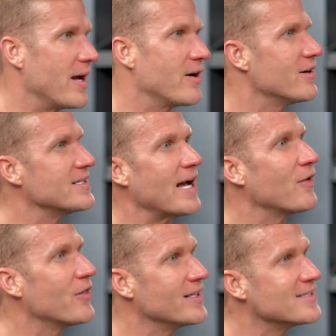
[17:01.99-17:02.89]
better and
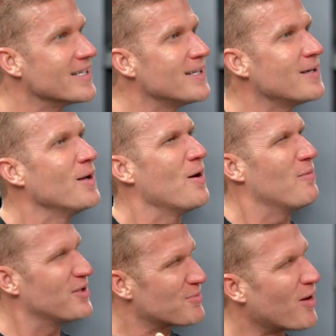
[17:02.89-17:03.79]
dial things in.
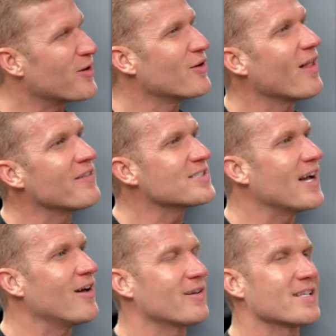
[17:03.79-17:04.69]
But as part of your
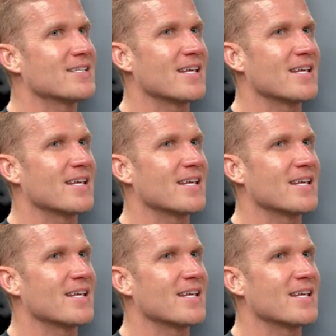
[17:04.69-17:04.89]
lifestyle, it doesn't